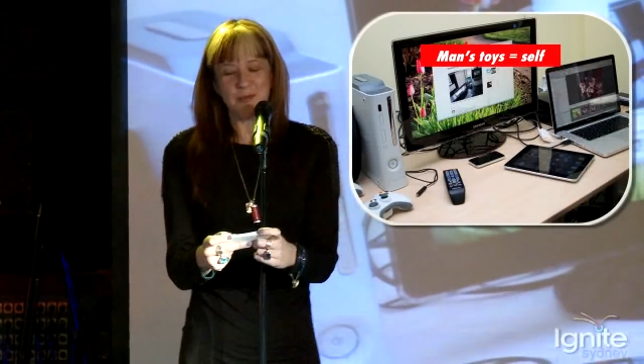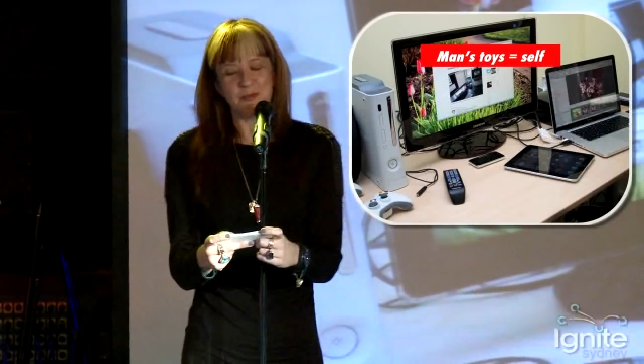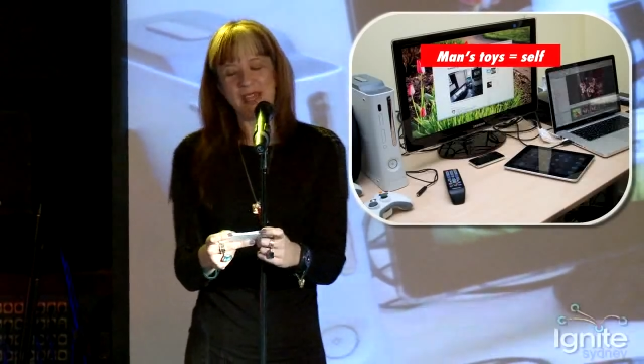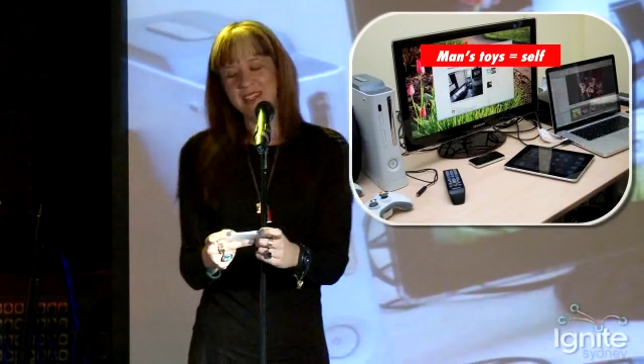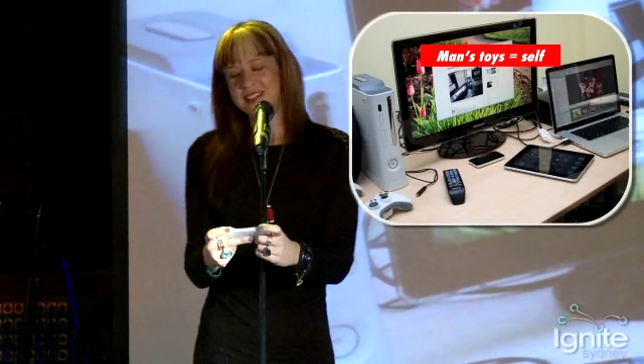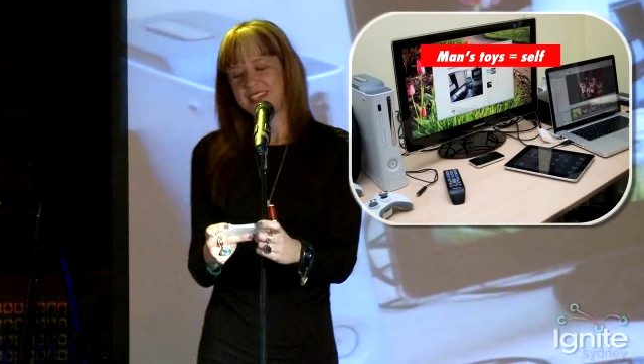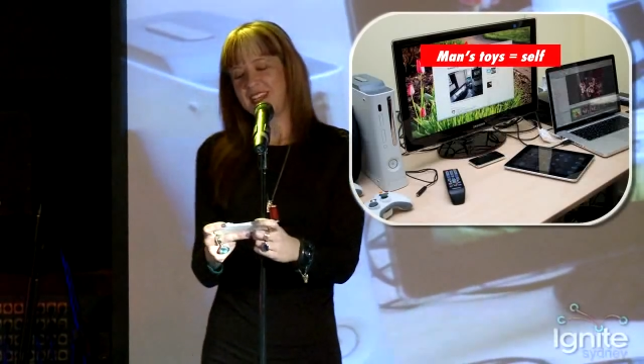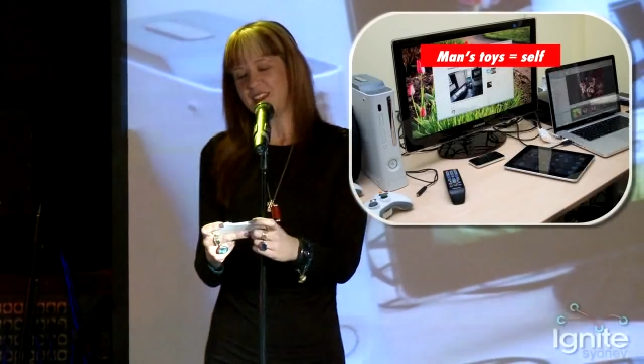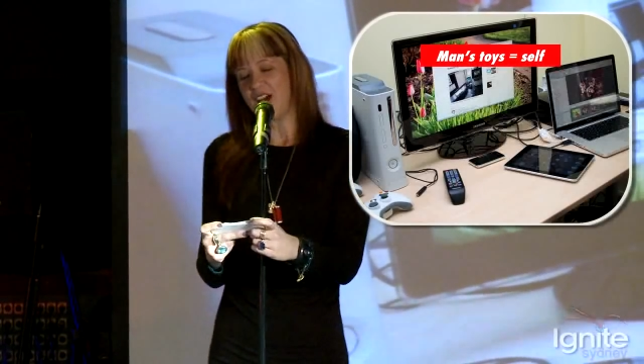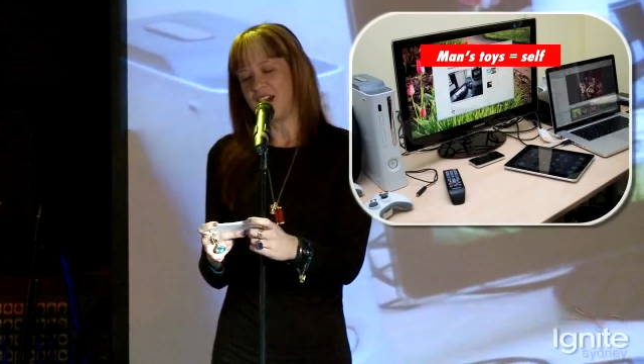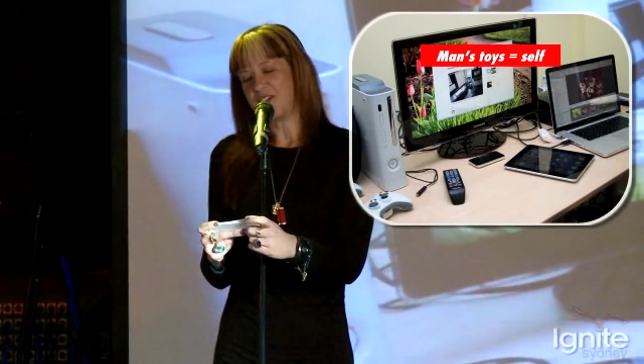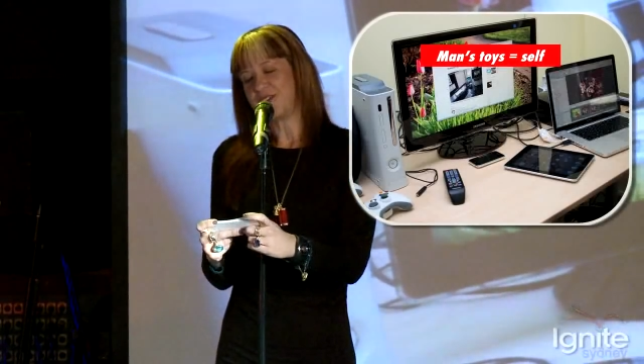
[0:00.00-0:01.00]
Men see
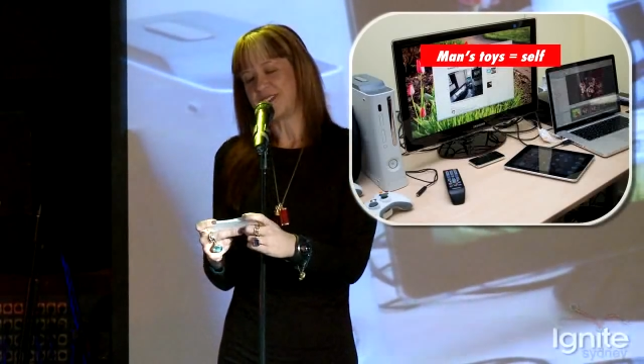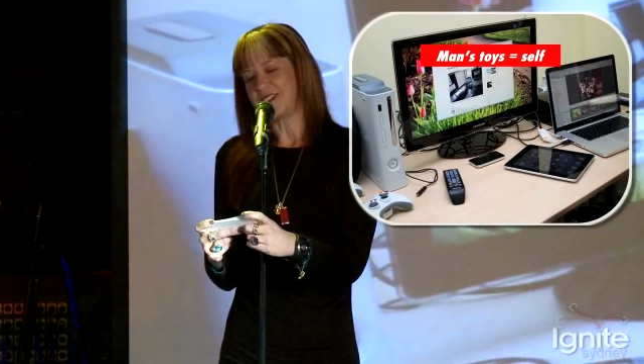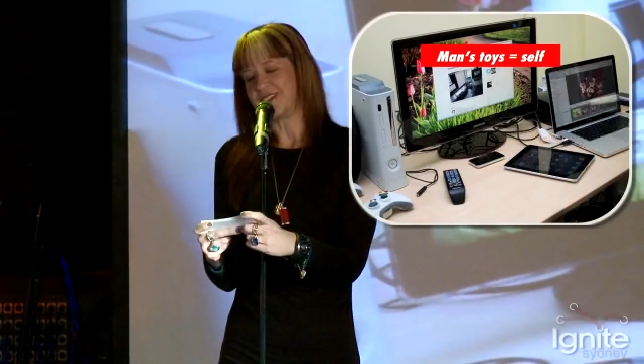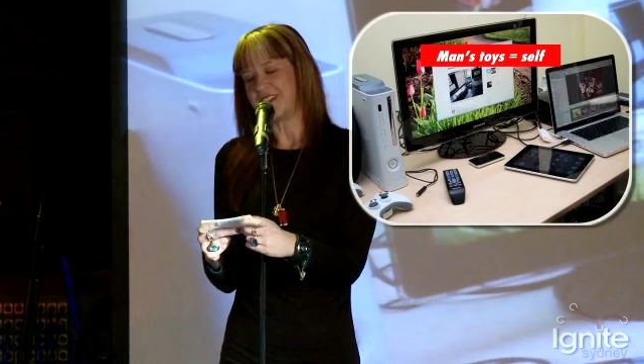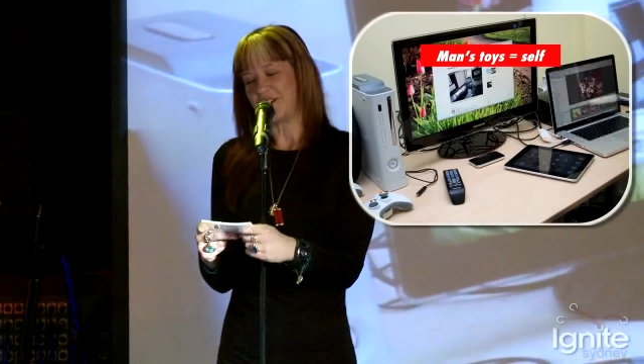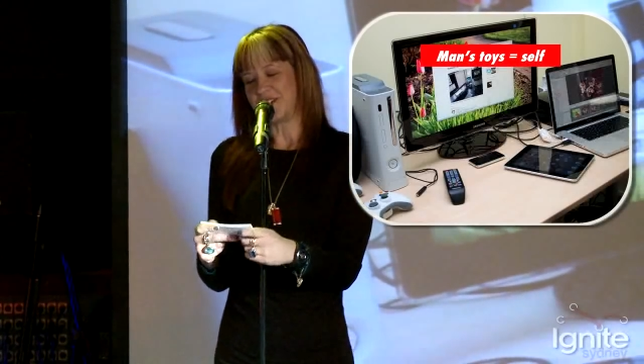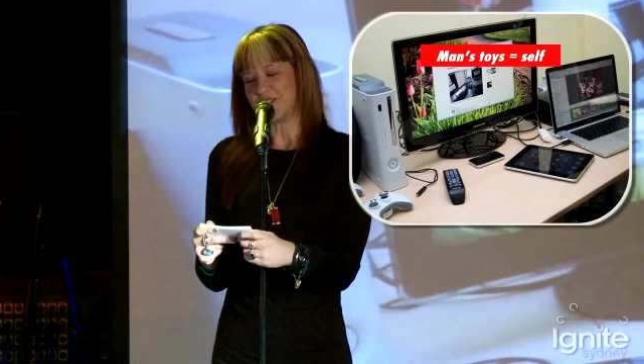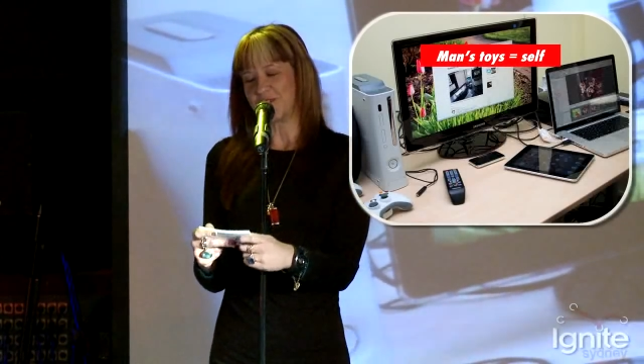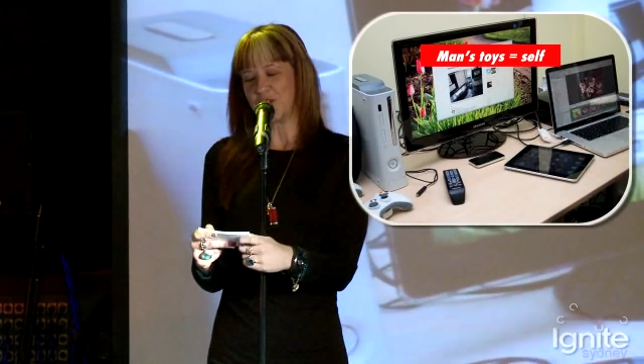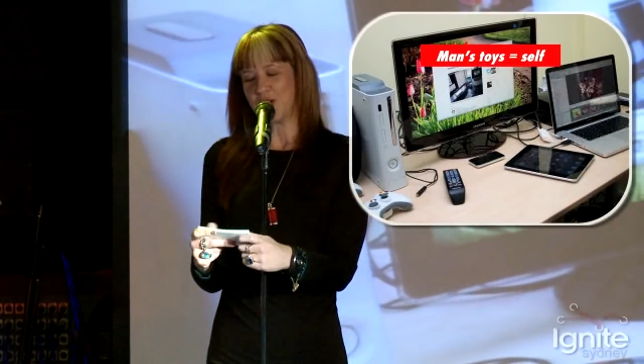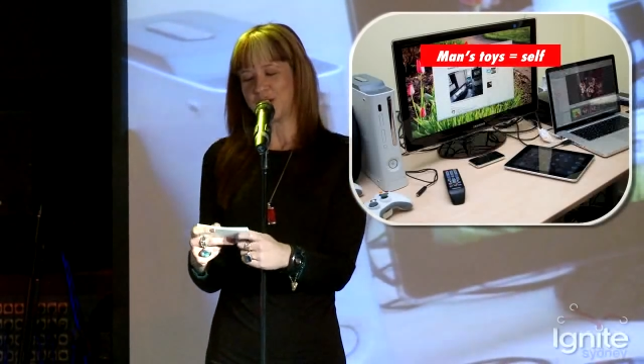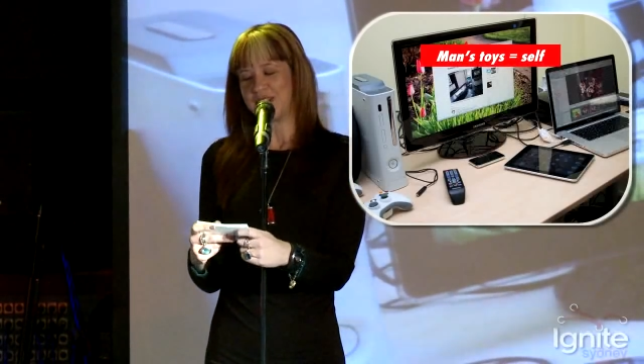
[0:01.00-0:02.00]
life as a series
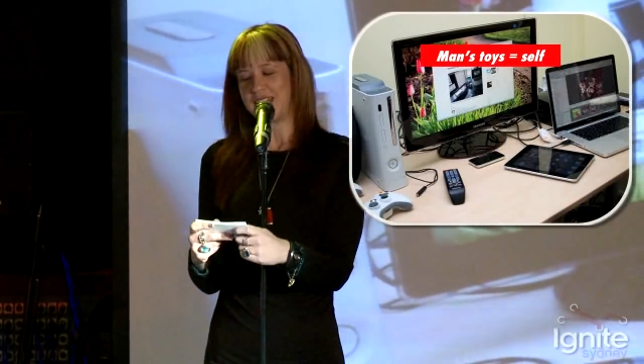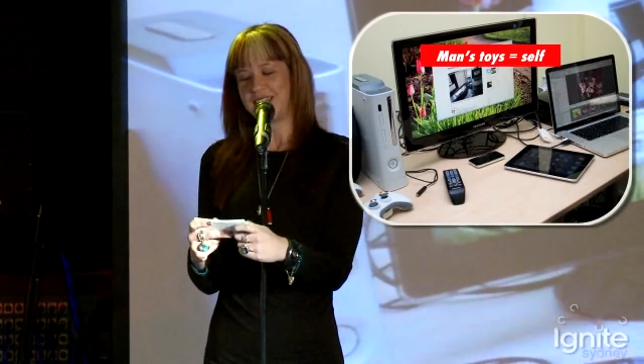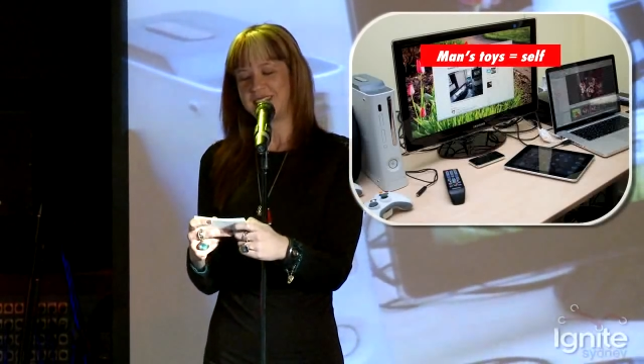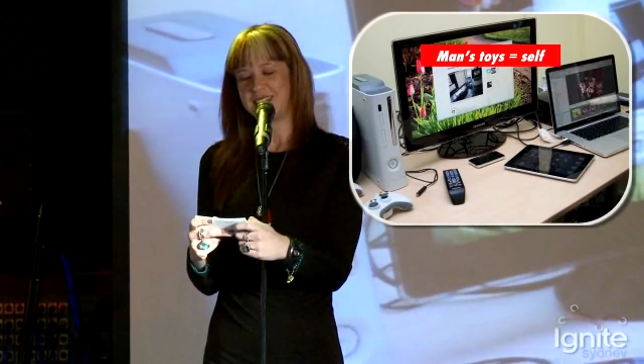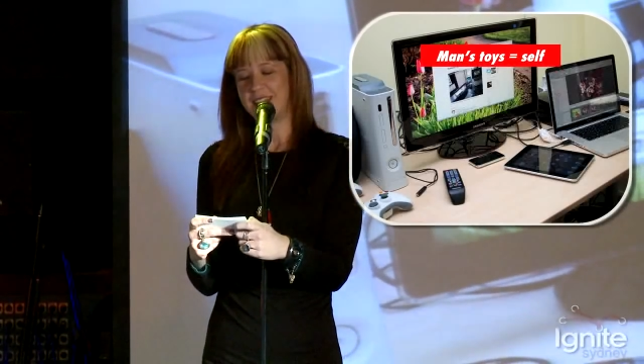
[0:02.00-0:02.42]
of contests